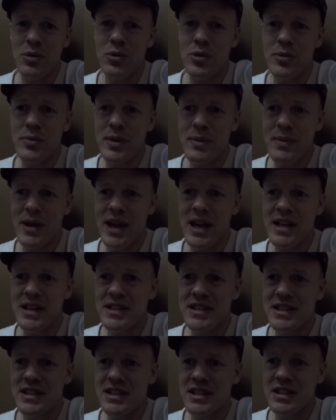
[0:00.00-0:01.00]
one of my
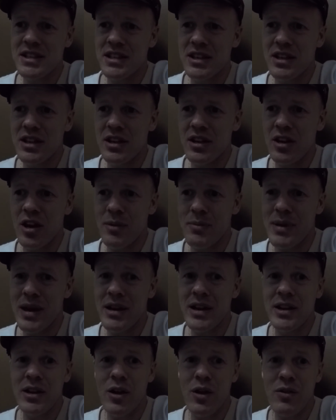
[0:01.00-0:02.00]
mates got
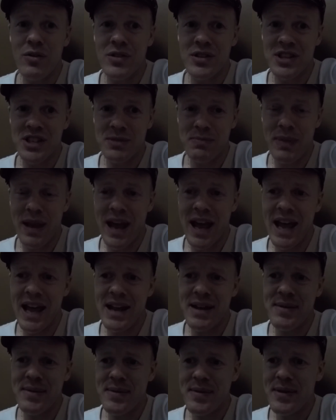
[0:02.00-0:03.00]
married over in
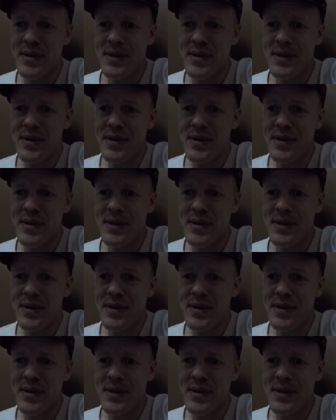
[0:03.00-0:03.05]
Spain,